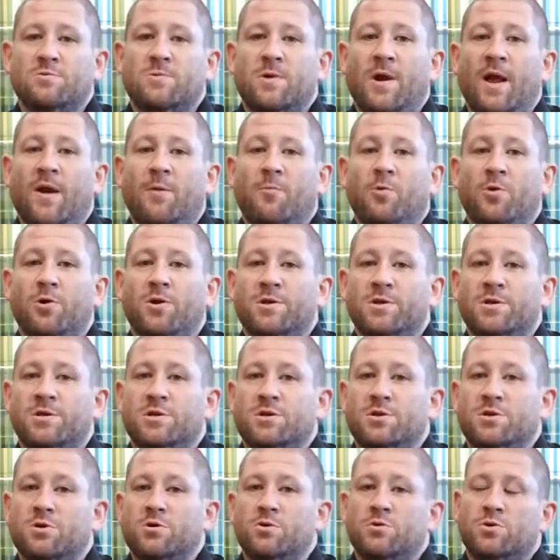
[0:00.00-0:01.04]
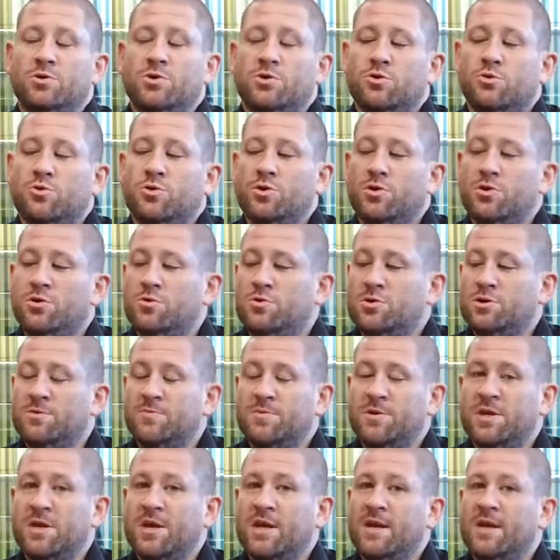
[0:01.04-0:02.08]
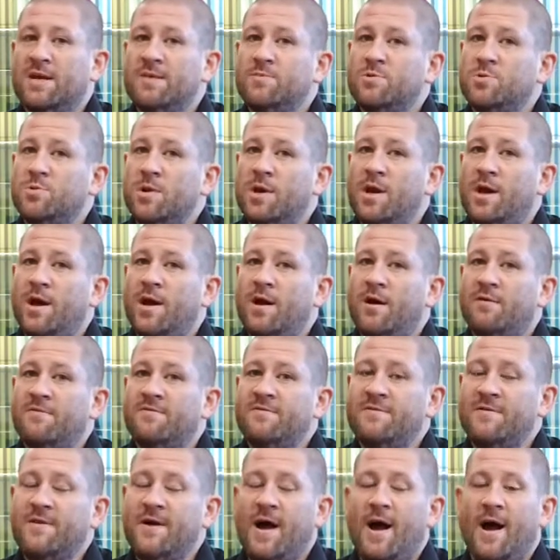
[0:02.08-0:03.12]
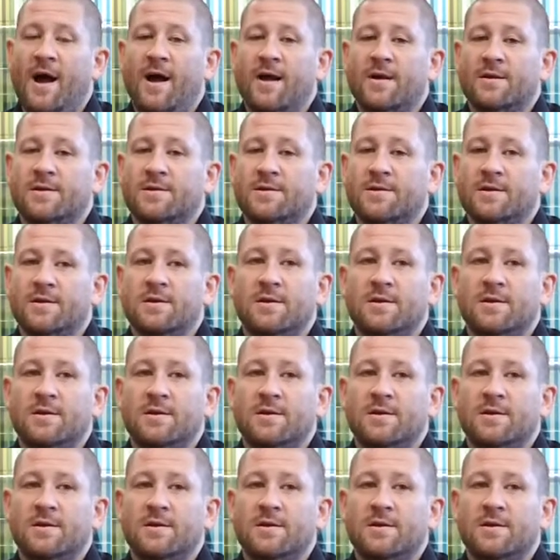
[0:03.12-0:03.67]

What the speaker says: Well, I wanted to show you some of the games we have at